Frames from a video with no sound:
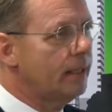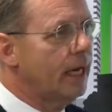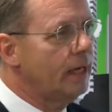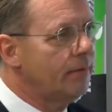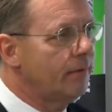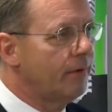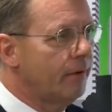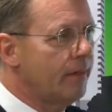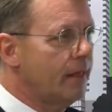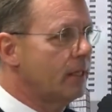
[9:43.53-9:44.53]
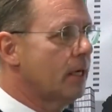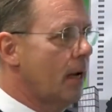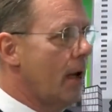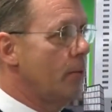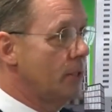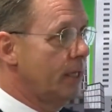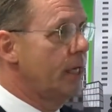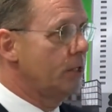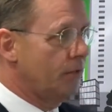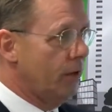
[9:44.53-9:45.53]
kind of a very thing that's, I would say,
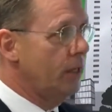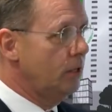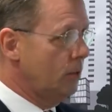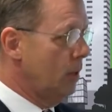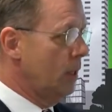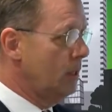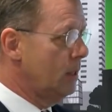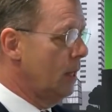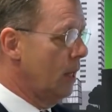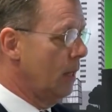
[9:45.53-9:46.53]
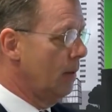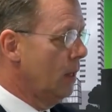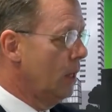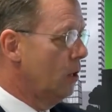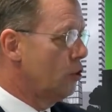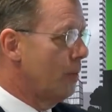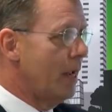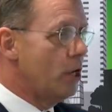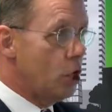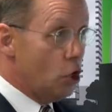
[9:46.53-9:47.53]
is very
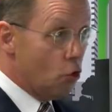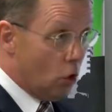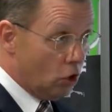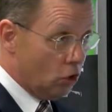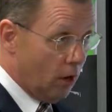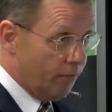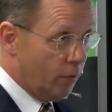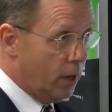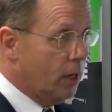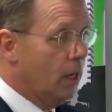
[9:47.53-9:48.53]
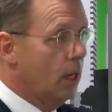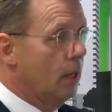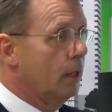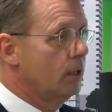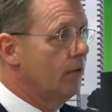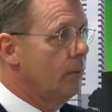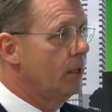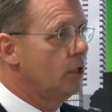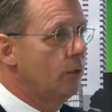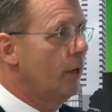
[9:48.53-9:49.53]
germane to your software, because
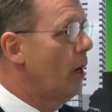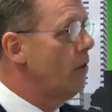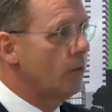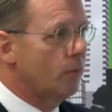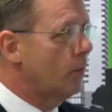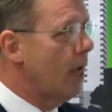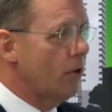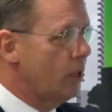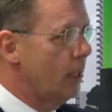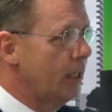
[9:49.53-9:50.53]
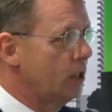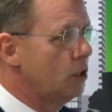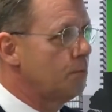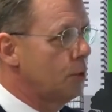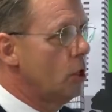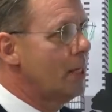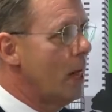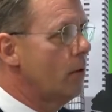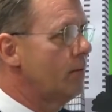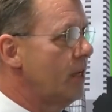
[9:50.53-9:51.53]
everybody's doing other calculations per
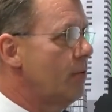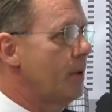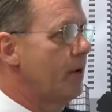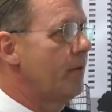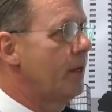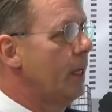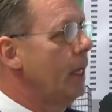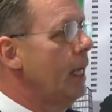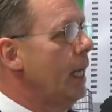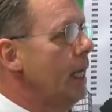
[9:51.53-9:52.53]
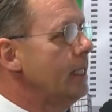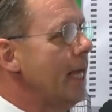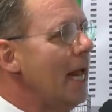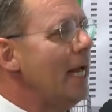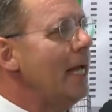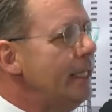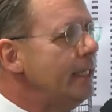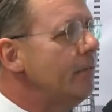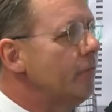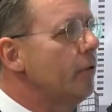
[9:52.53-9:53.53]
dollar of death benefit. Is that
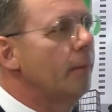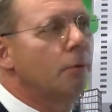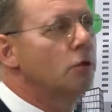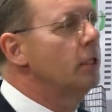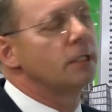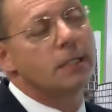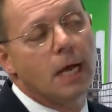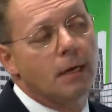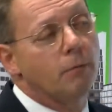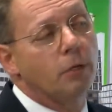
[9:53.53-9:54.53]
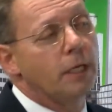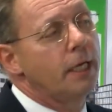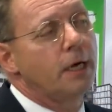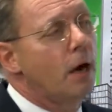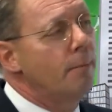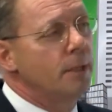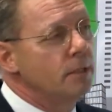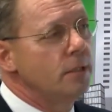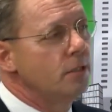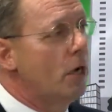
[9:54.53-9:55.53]
easy for a person that's not really in our
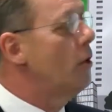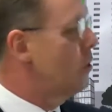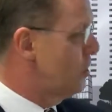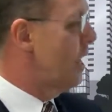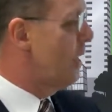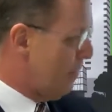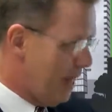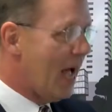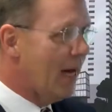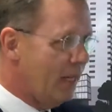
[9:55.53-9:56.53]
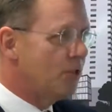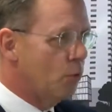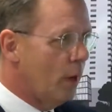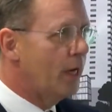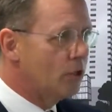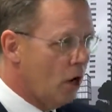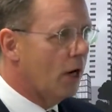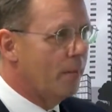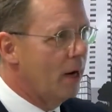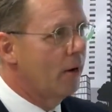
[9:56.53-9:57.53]
business to understand that is the way to talk about